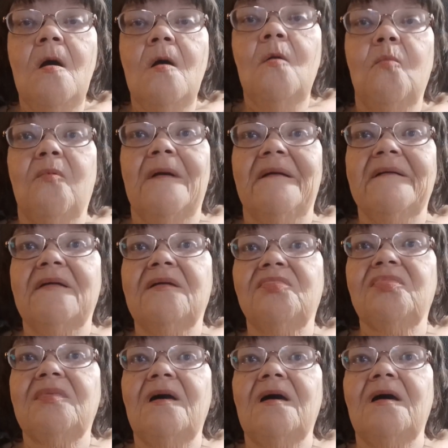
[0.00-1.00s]
work
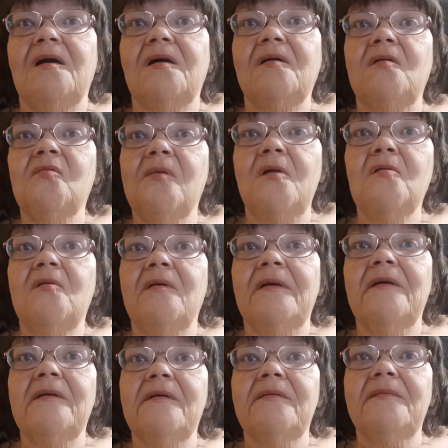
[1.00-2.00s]
the
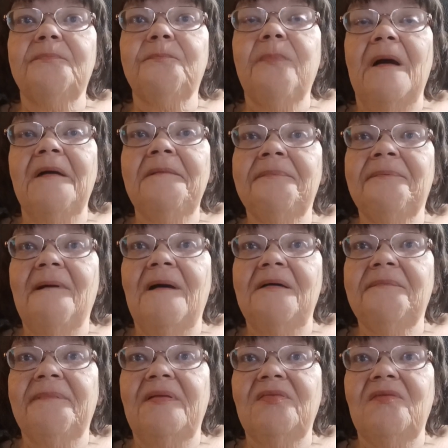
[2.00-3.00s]
Kroger buy
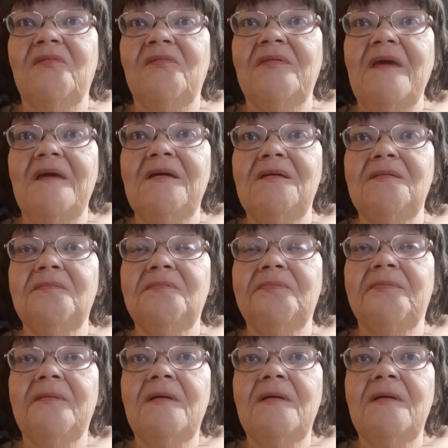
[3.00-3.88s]
5 and save